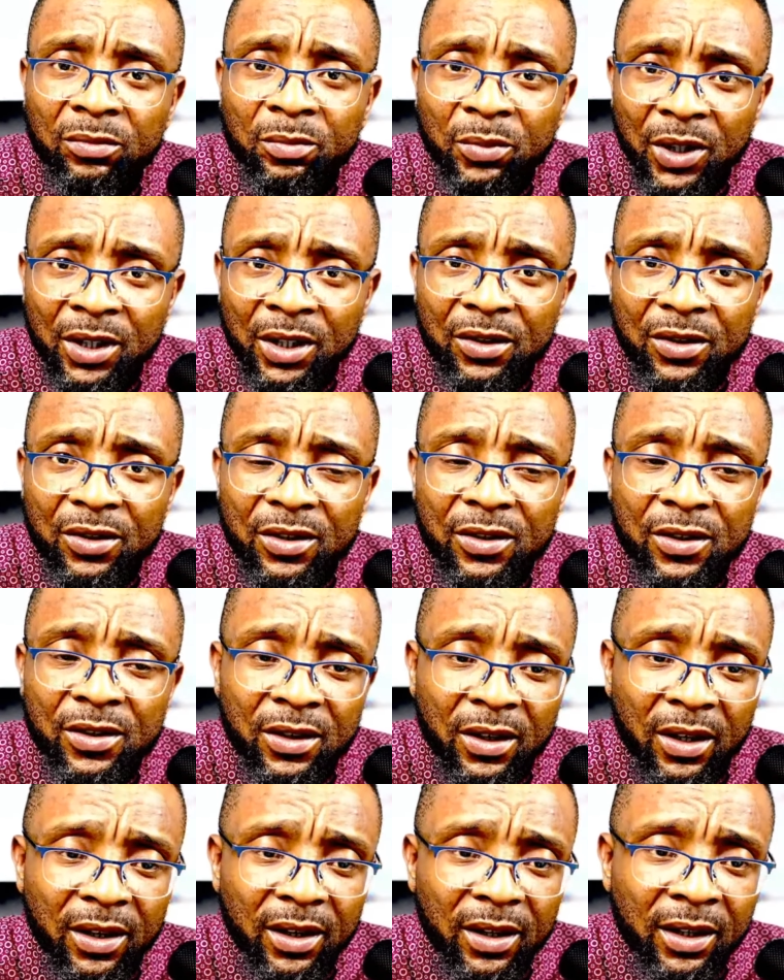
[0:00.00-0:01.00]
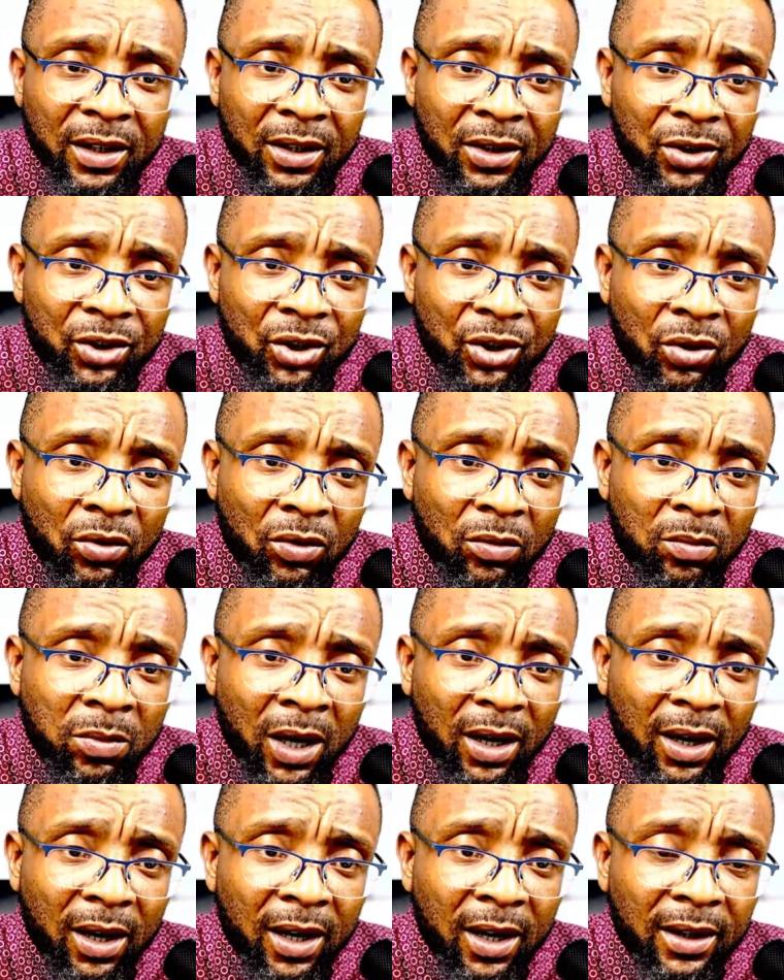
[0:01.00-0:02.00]
princes in Yoruba
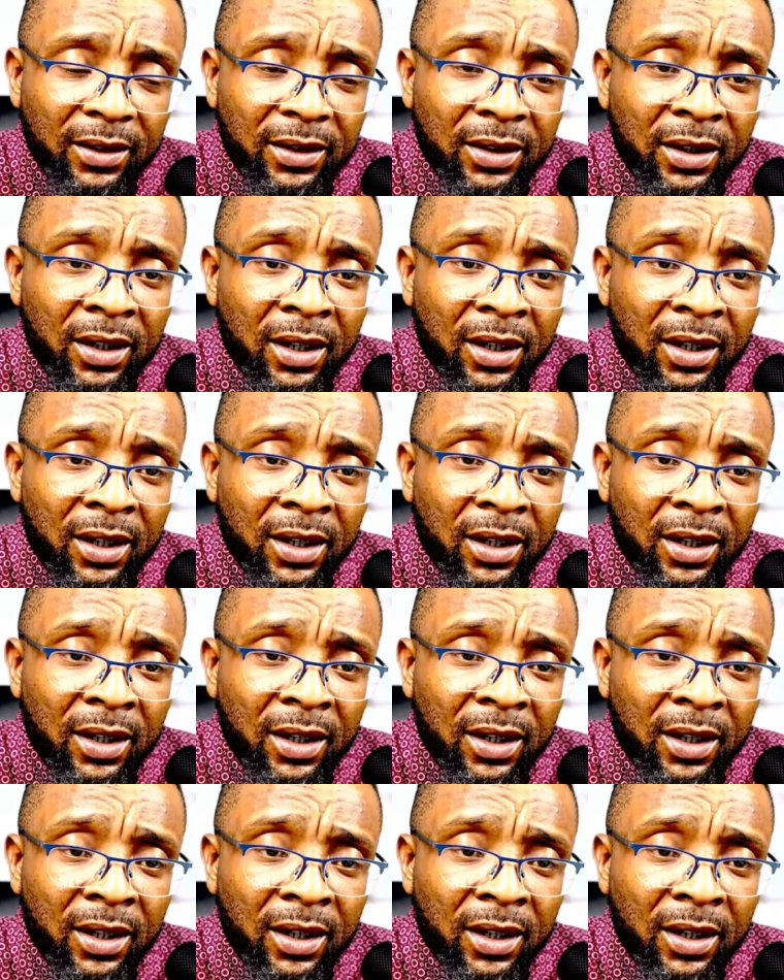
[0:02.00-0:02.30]
land.